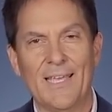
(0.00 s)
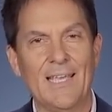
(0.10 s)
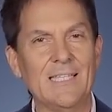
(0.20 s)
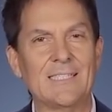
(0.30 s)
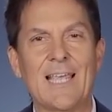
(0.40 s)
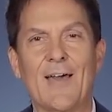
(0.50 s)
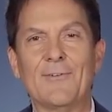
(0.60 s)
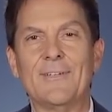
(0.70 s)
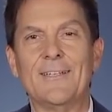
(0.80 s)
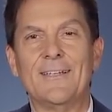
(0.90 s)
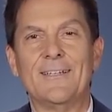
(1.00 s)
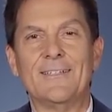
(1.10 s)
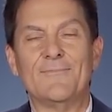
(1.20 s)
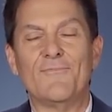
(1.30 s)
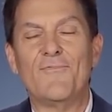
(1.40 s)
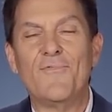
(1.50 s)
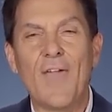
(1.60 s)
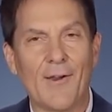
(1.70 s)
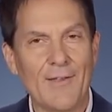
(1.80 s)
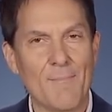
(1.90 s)
he sounded
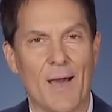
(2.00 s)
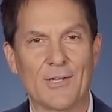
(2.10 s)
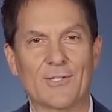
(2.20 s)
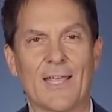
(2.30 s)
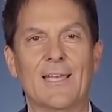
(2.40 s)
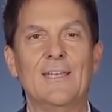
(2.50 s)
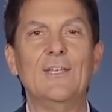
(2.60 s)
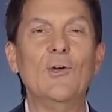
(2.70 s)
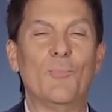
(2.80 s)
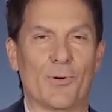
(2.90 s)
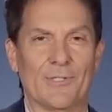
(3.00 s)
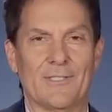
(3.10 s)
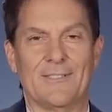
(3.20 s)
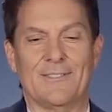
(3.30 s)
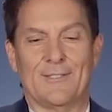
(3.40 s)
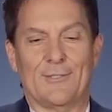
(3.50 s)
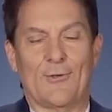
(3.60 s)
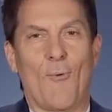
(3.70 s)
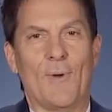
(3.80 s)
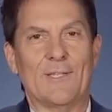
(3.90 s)
very much like a new person,
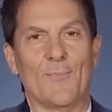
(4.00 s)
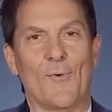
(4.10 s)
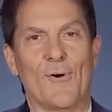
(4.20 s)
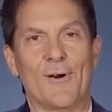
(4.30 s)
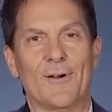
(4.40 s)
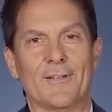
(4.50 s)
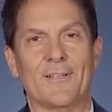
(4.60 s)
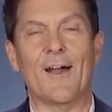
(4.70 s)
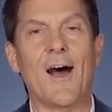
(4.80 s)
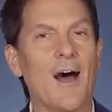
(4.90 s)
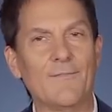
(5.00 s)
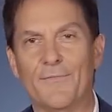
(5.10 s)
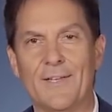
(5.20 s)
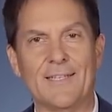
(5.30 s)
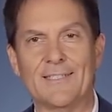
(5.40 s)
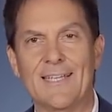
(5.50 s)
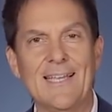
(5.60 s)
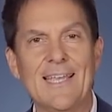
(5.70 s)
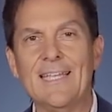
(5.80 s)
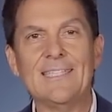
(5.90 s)
so much more confident,
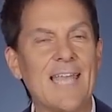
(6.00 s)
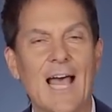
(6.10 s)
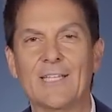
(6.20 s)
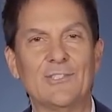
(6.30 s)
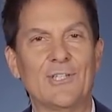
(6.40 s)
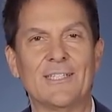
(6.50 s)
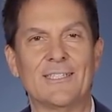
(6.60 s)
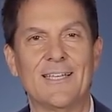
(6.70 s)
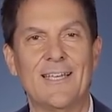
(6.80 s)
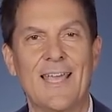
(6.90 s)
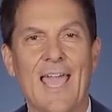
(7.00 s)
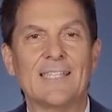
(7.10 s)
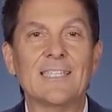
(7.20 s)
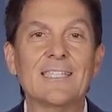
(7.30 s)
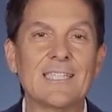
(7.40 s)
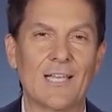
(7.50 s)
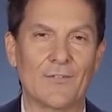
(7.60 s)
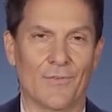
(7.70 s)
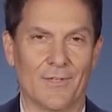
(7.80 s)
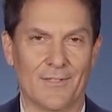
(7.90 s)
intelligent, and
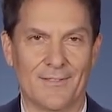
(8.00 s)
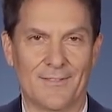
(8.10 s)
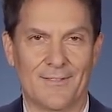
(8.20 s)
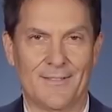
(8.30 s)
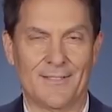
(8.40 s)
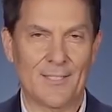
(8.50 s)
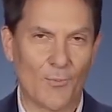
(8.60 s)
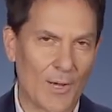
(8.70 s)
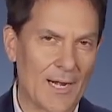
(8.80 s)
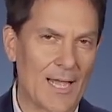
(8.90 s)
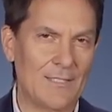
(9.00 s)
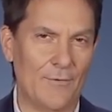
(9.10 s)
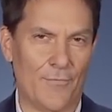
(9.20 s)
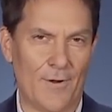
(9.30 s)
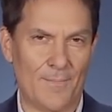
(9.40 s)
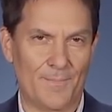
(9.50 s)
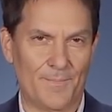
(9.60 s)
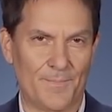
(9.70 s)
successful. So, what did I do for him?